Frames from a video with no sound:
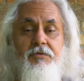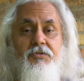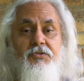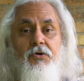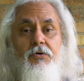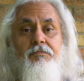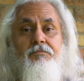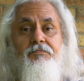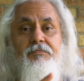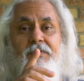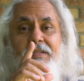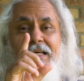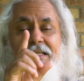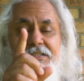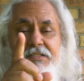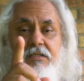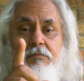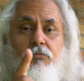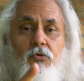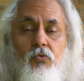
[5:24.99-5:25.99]
So
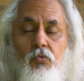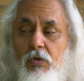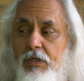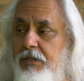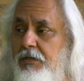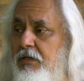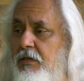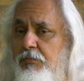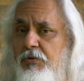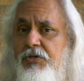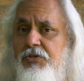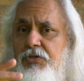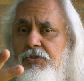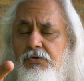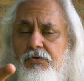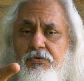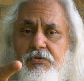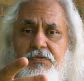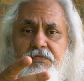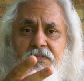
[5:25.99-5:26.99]
that's number one. Number
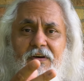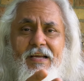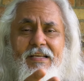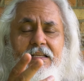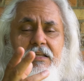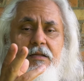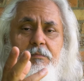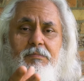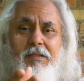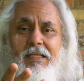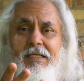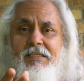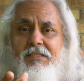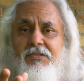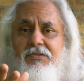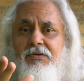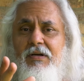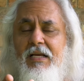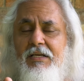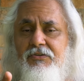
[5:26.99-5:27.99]
two is finding a
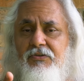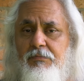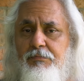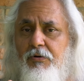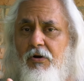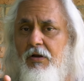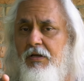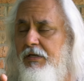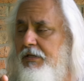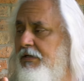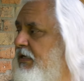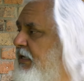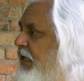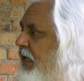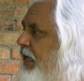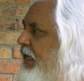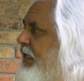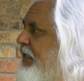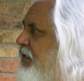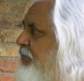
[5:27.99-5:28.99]
place to actually park it.
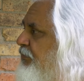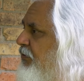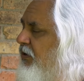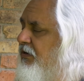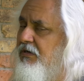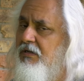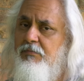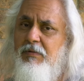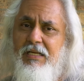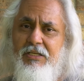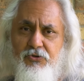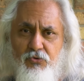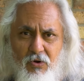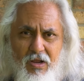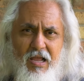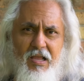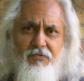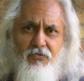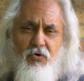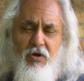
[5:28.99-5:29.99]
I can park it in my
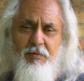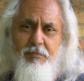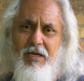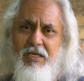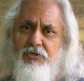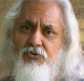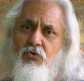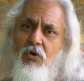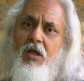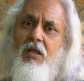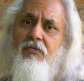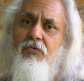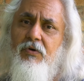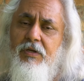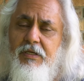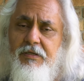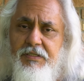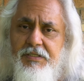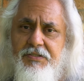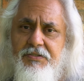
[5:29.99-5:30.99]
driveway. My
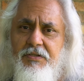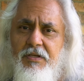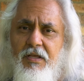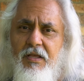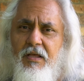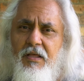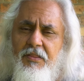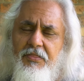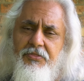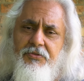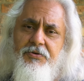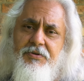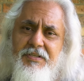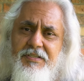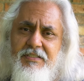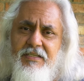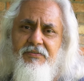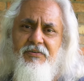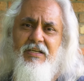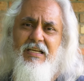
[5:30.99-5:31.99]
driveway is
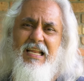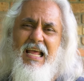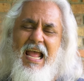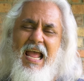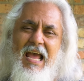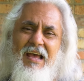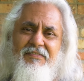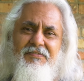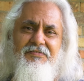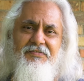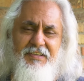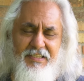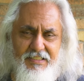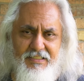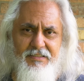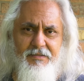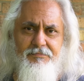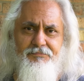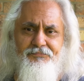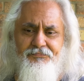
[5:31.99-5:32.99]
37.5 feet.